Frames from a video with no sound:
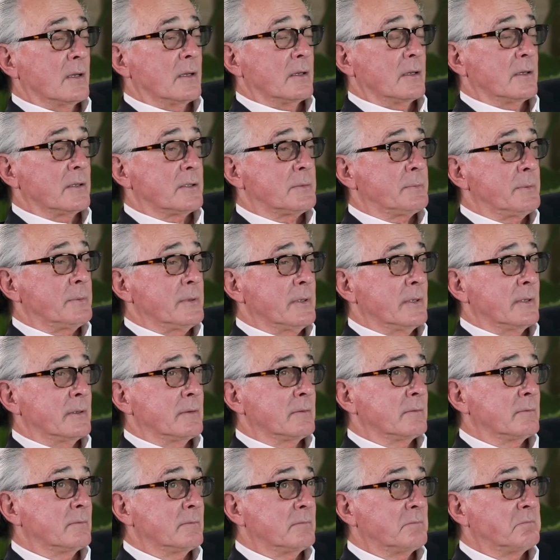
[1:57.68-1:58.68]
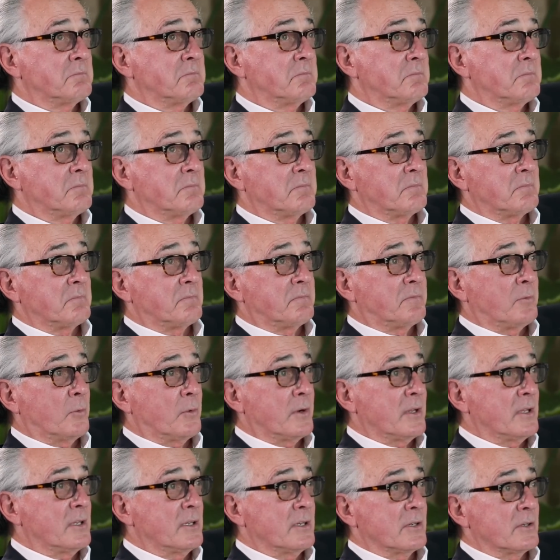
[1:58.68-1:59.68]
It's been
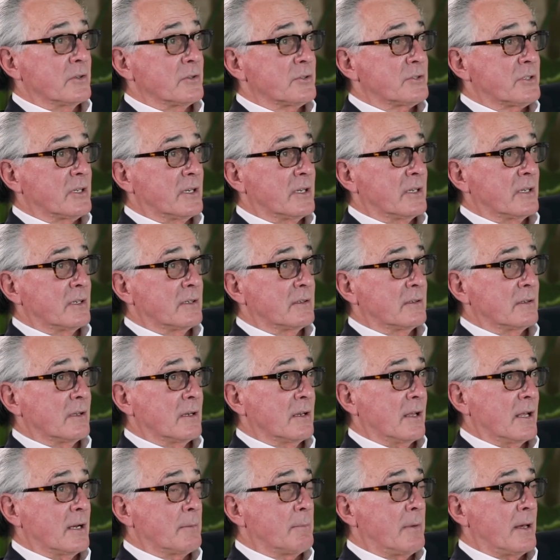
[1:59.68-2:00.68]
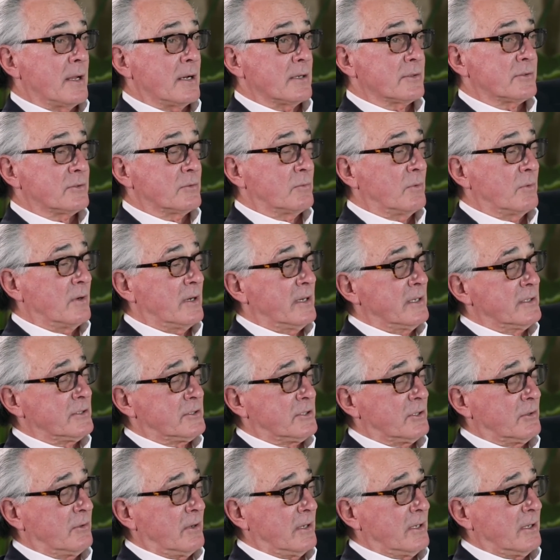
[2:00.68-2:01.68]
40 years and a lot of bottles of wine,
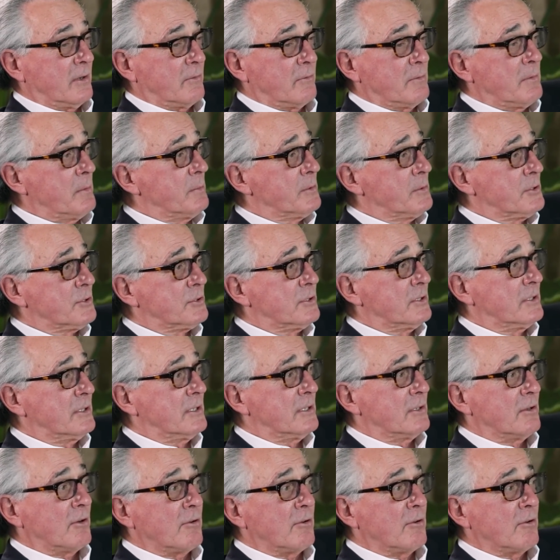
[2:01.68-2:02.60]
so I don't remember the city at